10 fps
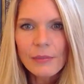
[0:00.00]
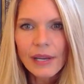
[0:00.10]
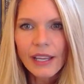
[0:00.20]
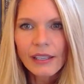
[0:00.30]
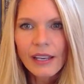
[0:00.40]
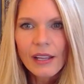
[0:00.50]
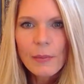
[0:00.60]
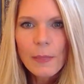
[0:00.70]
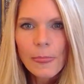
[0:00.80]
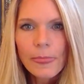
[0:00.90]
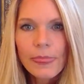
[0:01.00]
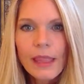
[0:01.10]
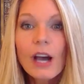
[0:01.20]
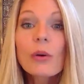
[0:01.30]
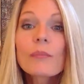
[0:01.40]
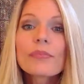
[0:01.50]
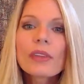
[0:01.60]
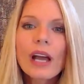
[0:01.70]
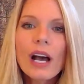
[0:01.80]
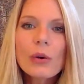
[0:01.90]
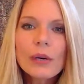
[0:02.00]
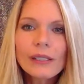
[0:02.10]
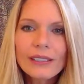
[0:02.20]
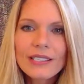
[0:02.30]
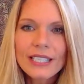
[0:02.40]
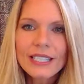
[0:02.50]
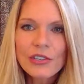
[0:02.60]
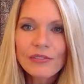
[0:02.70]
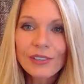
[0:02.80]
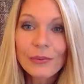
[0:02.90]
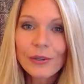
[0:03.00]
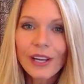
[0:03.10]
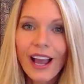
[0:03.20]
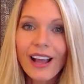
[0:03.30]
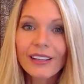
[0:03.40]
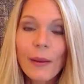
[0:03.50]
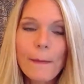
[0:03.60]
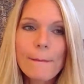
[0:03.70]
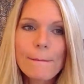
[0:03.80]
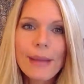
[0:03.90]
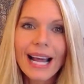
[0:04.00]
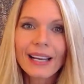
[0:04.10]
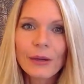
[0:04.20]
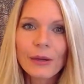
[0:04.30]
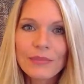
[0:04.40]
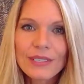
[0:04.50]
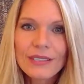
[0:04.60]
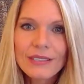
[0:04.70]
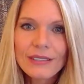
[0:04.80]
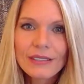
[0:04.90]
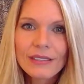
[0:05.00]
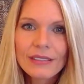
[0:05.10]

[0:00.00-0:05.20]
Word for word: But oh, how well does DenSureFit work on bottoms?